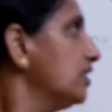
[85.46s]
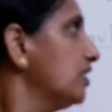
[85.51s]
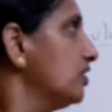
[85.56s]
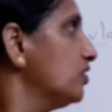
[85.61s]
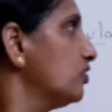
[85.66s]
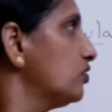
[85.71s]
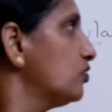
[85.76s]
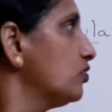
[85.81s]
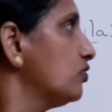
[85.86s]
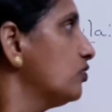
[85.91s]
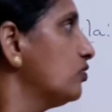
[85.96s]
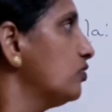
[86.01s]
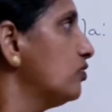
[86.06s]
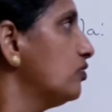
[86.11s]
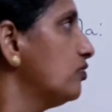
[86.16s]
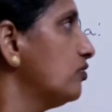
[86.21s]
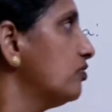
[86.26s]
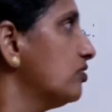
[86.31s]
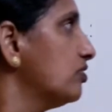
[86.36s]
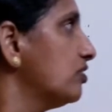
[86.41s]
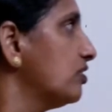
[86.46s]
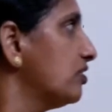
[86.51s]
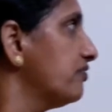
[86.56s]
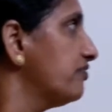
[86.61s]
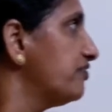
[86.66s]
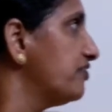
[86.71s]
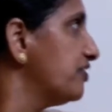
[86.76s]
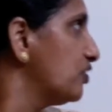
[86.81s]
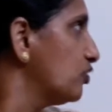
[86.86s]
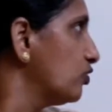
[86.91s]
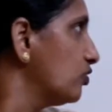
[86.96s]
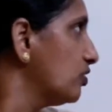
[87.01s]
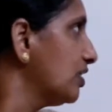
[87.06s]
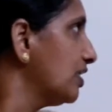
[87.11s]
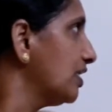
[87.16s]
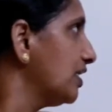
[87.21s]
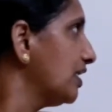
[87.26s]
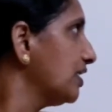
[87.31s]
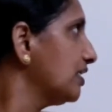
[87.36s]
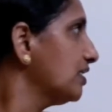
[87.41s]
so if the total
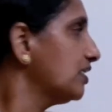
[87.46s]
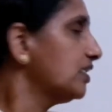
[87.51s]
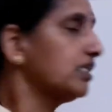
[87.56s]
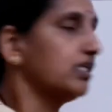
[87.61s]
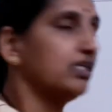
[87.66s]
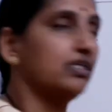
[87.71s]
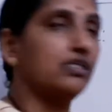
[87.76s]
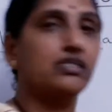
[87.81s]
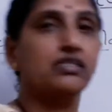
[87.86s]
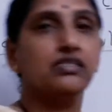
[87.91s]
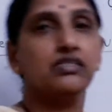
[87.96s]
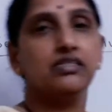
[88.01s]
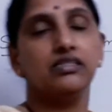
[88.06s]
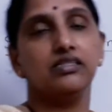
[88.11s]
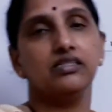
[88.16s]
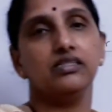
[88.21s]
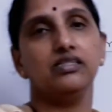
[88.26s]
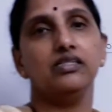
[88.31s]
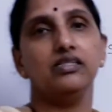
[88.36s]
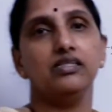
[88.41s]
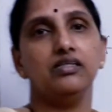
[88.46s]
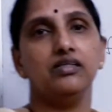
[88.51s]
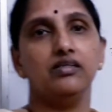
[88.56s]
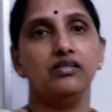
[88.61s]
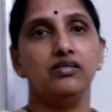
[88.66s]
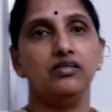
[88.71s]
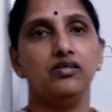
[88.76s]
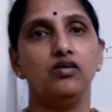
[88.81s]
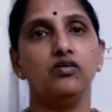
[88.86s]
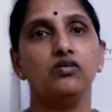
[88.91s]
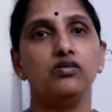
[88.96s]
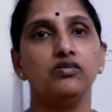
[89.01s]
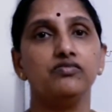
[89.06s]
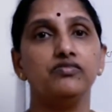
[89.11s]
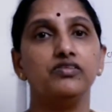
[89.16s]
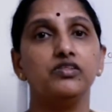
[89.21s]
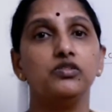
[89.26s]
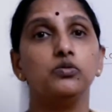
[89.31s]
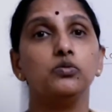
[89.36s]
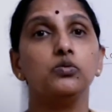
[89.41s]
length out of
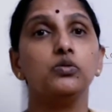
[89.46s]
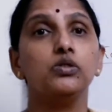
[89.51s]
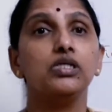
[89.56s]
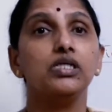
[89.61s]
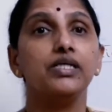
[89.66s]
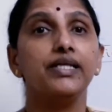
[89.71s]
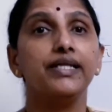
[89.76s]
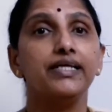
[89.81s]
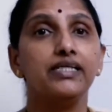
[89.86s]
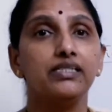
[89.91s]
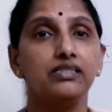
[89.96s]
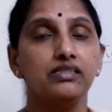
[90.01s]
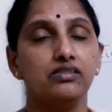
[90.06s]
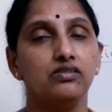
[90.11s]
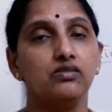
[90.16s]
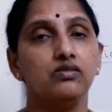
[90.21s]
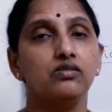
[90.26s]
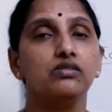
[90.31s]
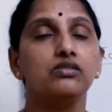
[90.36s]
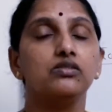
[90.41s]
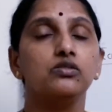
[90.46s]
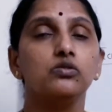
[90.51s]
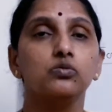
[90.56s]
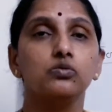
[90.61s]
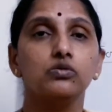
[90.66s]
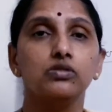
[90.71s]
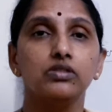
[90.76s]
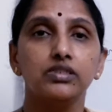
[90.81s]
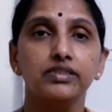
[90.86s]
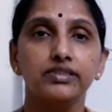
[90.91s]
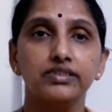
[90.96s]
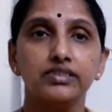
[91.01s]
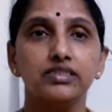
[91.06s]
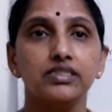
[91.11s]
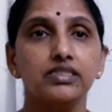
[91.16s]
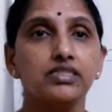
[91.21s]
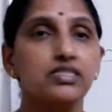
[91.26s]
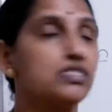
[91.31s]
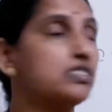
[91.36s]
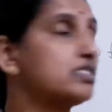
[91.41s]
the total length or the total
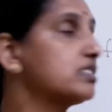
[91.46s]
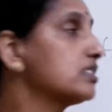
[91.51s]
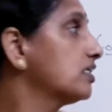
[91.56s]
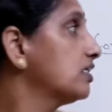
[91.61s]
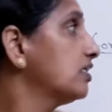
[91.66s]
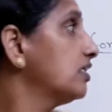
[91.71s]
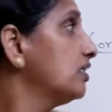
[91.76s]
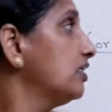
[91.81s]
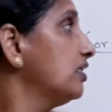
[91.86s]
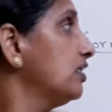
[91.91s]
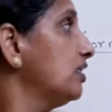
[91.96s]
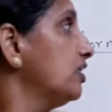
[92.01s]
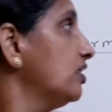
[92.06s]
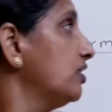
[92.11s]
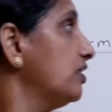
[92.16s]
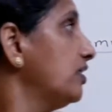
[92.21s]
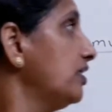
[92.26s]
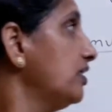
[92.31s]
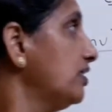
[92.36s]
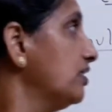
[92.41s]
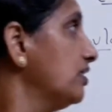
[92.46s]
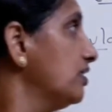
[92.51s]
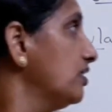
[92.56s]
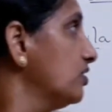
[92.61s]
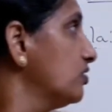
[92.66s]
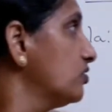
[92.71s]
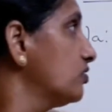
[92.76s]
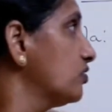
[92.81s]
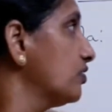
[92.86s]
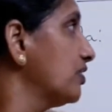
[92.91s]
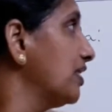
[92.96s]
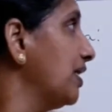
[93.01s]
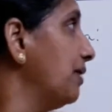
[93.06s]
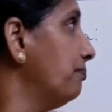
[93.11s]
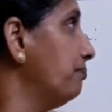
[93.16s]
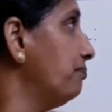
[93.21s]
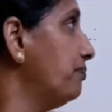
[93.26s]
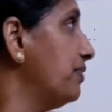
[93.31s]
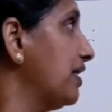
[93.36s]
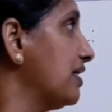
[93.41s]
distance, right? So
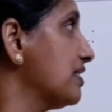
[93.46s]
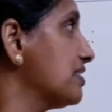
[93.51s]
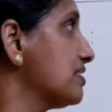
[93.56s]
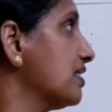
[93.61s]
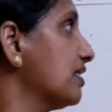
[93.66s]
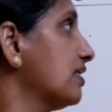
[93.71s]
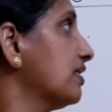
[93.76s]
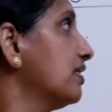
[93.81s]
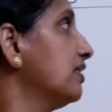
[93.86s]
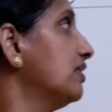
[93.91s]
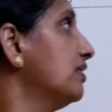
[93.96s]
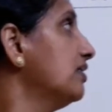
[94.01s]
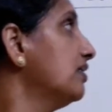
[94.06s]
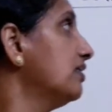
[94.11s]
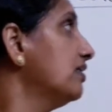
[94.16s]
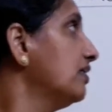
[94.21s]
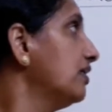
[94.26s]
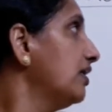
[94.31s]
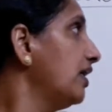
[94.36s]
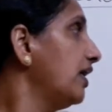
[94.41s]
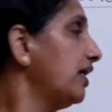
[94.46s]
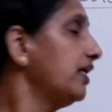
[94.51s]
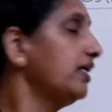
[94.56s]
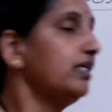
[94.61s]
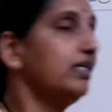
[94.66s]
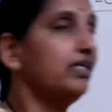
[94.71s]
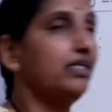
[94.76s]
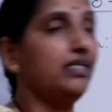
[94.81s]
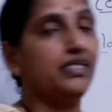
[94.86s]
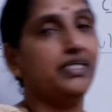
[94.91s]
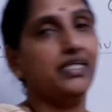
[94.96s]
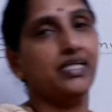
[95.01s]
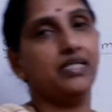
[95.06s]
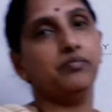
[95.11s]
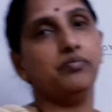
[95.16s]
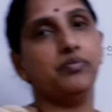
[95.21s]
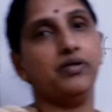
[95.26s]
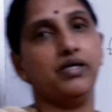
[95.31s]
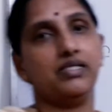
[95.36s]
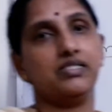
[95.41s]
m parts are here and
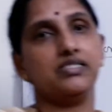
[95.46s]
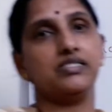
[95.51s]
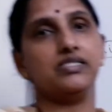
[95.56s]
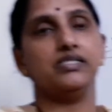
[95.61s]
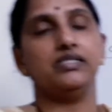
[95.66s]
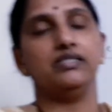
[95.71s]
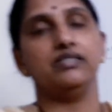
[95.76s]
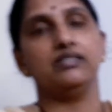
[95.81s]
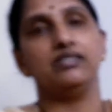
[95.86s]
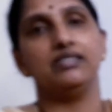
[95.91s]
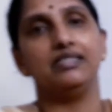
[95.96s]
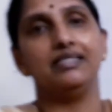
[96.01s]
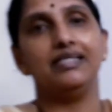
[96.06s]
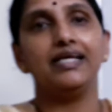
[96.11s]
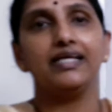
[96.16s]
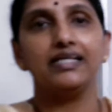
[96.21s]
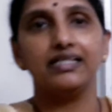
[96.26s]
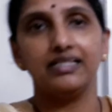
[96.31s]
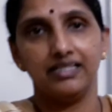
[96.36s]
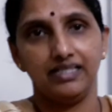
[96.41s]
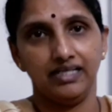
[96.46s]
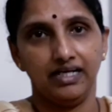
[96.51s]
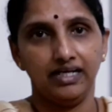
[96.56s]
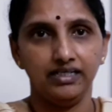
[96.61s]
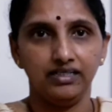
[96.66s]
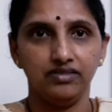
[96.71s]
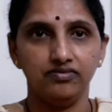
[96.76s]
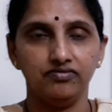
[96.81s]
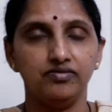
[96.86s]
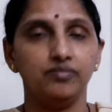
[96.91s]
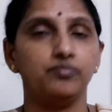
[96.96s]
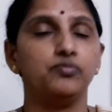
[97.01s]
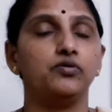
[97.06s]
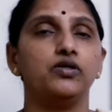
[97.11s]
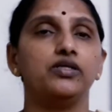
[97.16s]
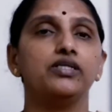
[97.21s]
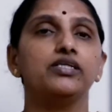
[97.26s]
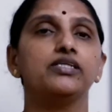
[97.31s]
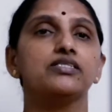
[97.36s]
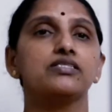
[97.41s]
n parts here. Like that, if the
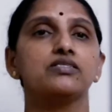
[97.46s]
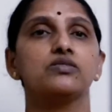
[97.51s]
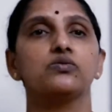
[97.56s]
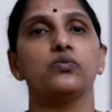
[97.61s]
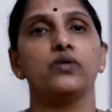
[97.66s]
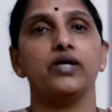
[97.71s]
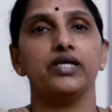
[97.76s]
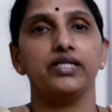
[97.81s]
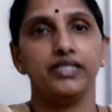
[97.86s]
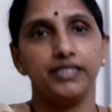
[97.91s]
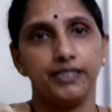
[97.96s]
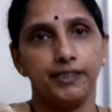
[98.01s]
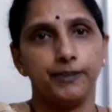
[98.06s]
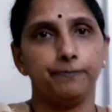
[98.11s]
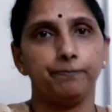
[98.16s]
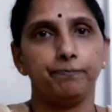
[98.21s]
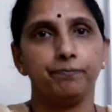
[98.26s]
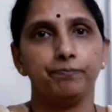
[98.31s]
point is dividing.